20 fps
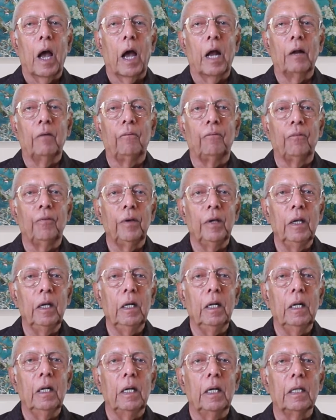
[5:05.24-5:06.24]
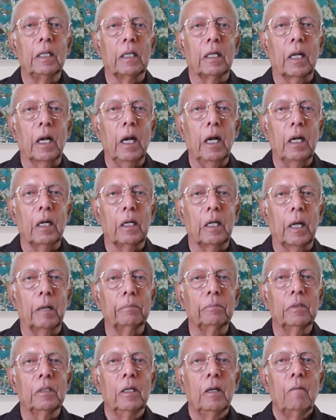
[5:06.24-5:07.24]
and feel in great
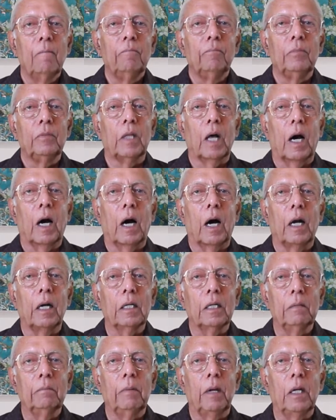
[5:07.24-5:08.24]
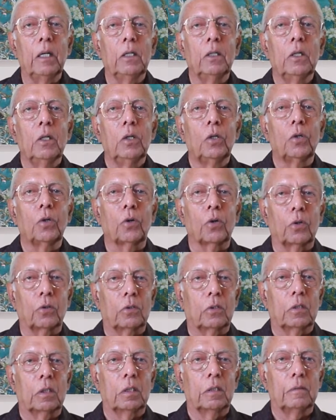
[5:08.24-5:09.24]
depth the ultimate
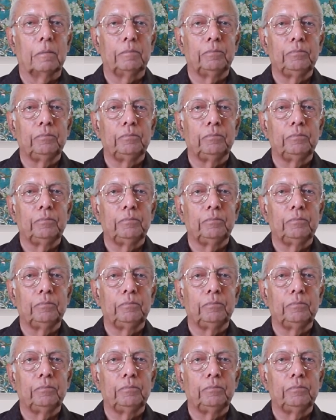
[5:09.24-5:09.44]
truth.